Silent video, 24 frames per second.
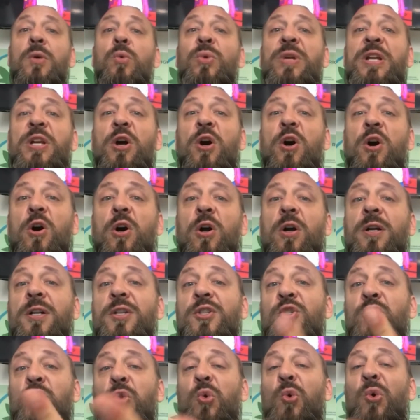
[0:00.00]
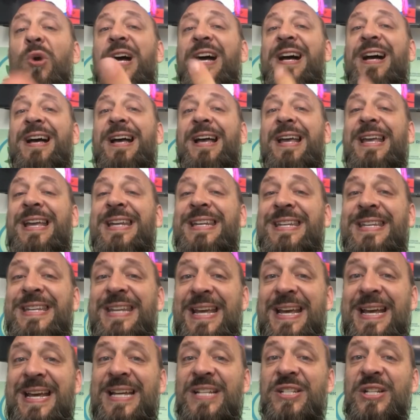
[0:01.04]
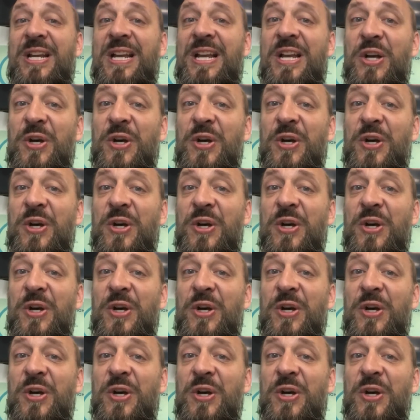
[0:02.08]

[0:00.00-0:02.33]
We are Tri Dash